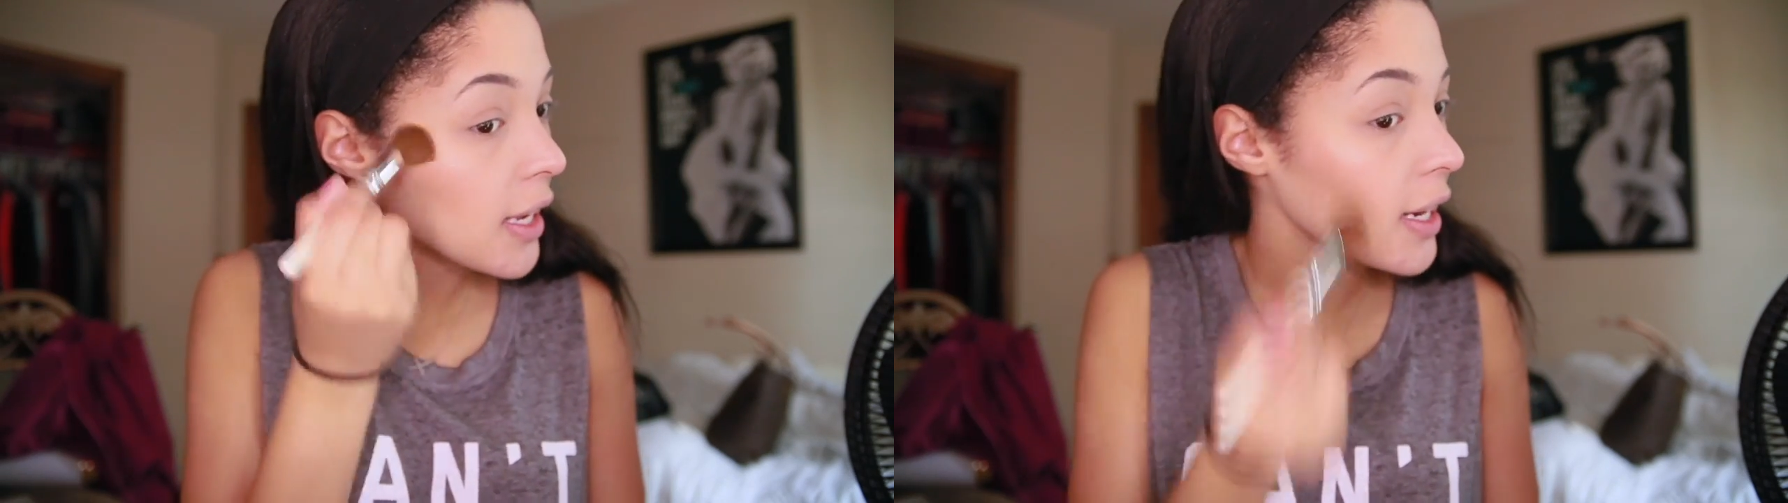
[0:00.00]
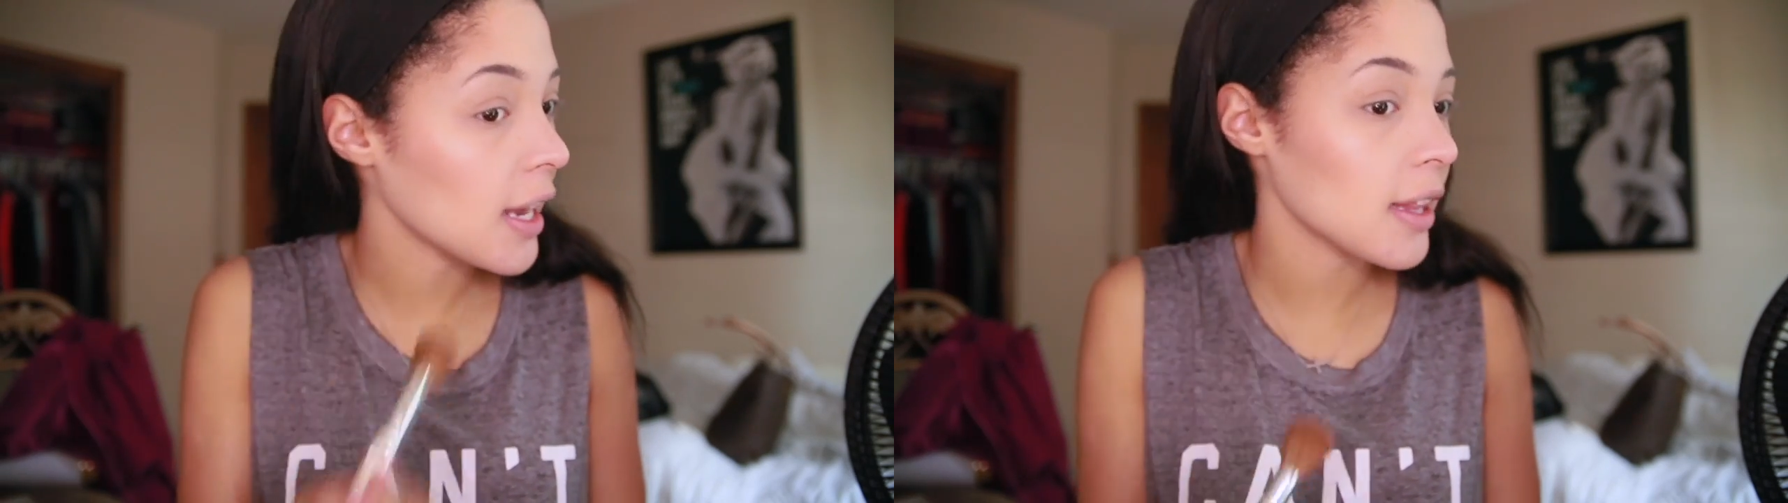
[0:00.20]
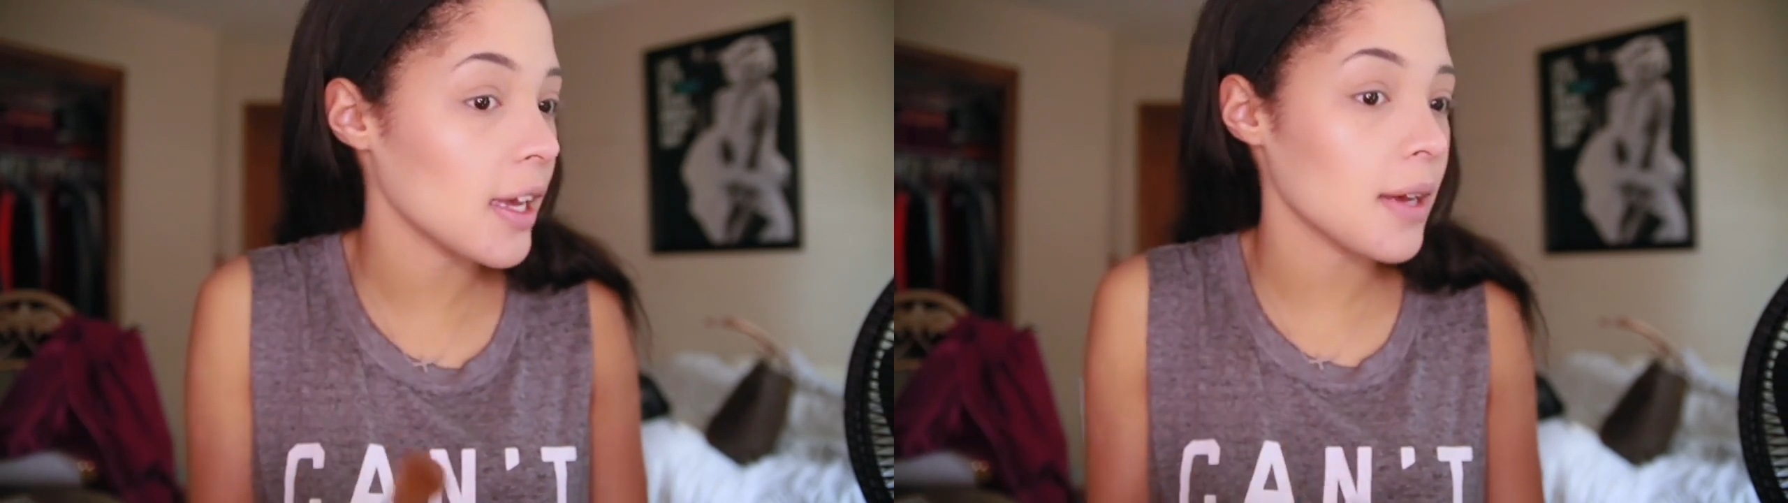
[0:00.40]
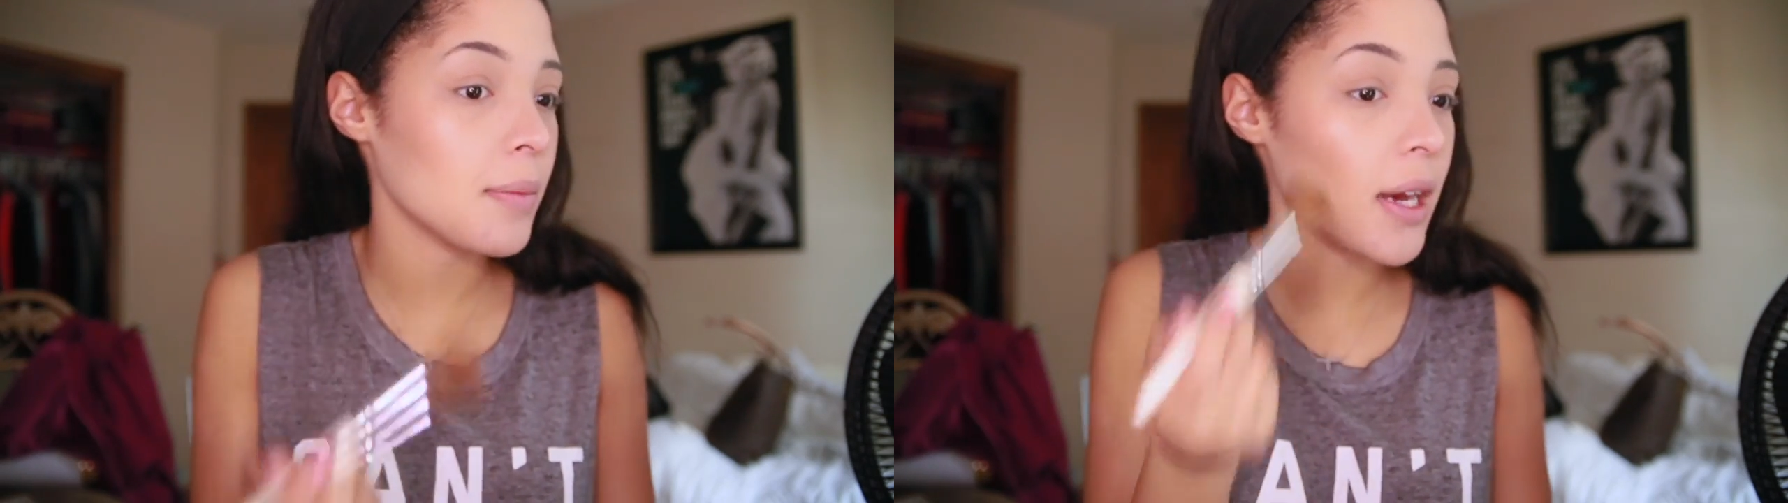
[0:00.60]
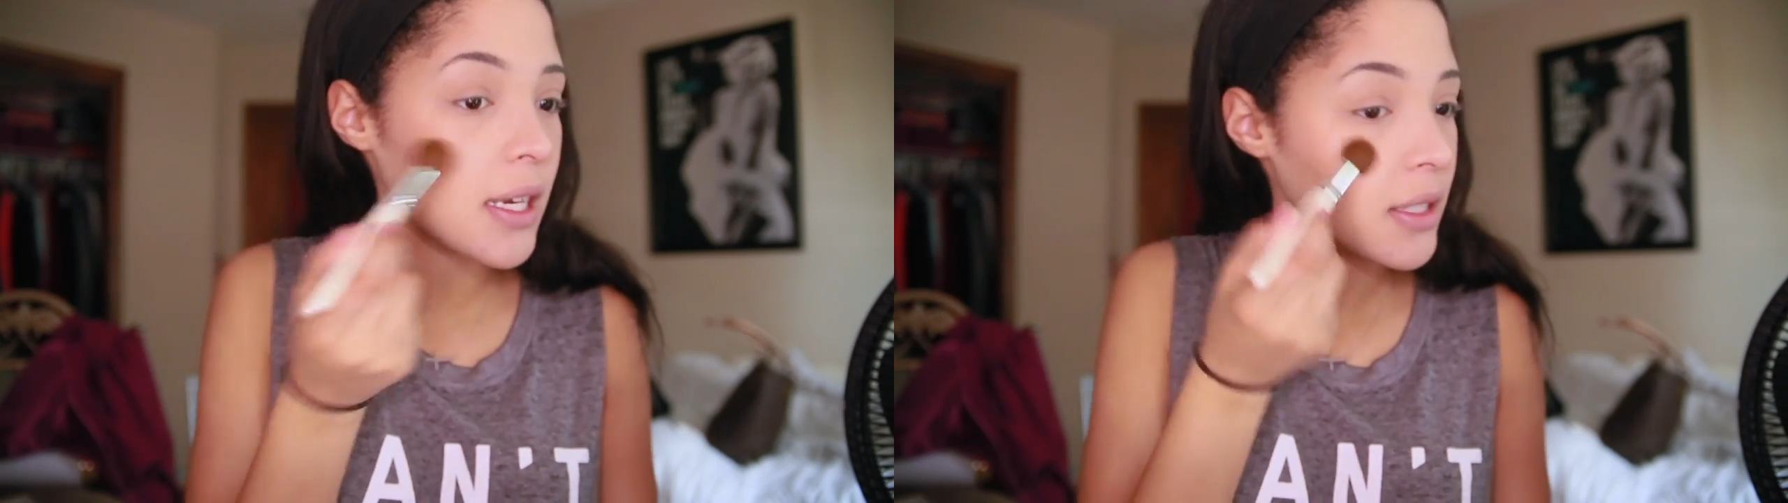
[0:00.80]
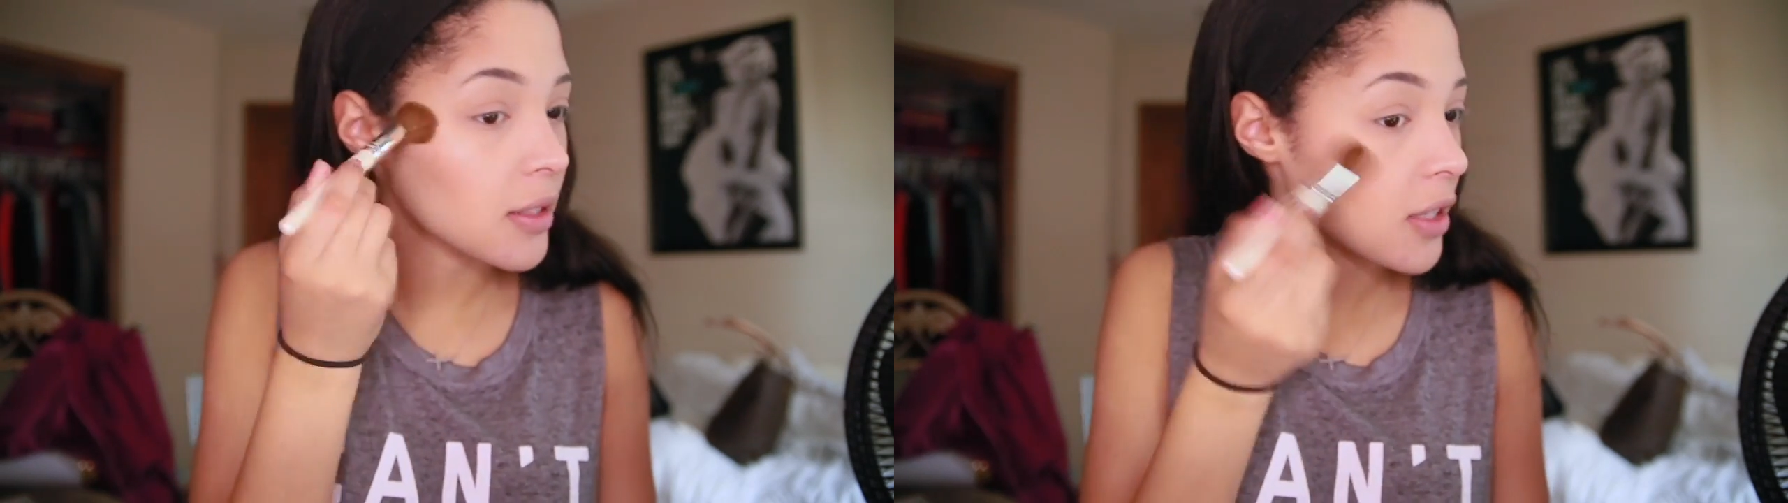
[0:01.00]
and I like mine to